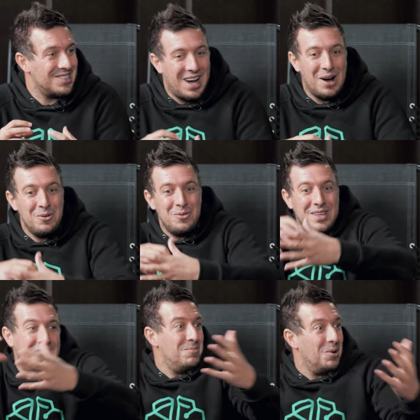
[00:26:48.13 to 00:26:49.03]
So how would
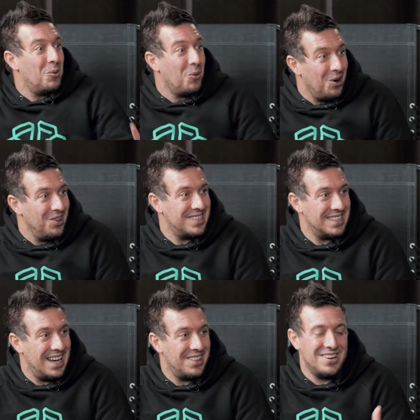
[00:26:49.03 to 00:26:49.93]
we keep a world
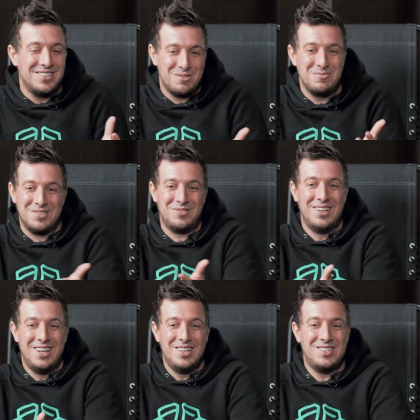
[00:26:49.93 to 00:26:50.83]
together in terms of
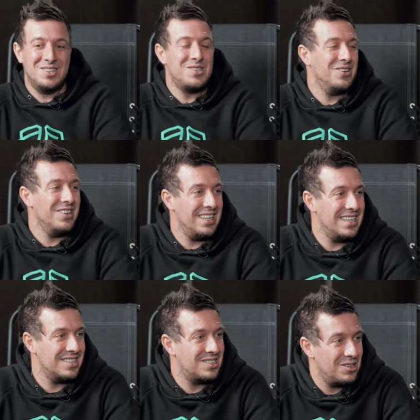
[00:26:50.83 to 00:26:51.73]

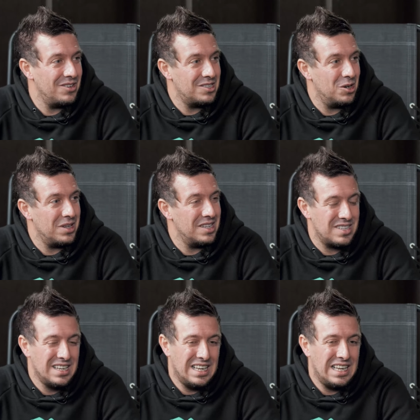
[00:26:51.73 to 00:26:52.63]
securities and security tokens?